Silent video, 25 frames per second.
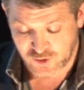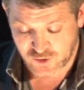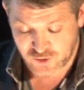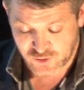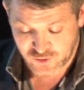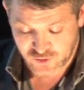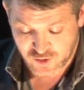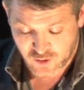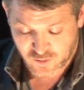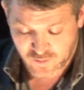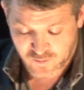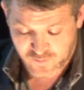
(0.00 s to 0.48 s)

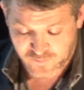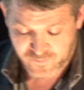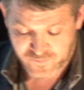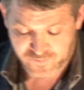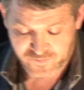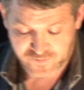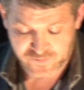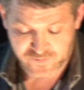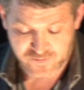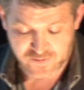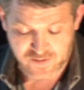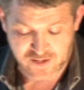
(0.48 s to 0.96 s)
So
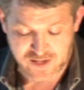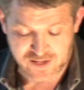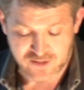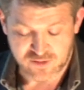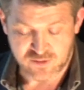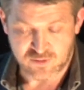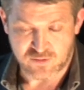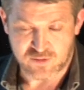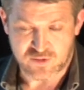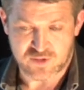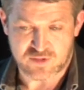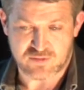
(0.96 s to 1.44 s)
I
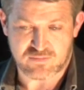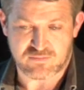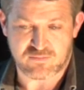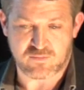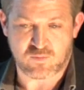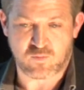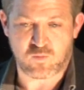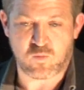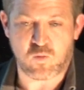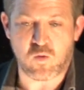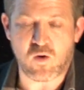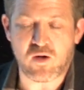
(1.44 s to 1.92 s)
thought,
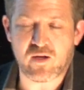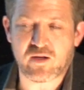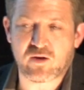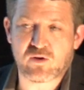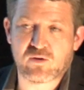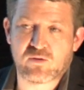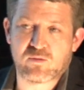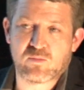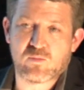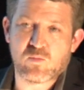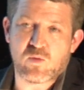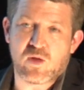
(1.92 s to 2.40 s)
what
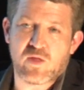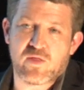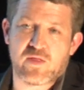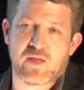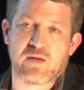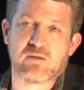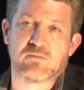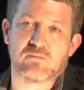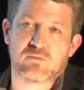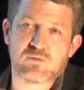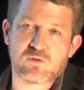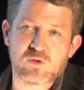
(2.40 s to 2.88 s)
then?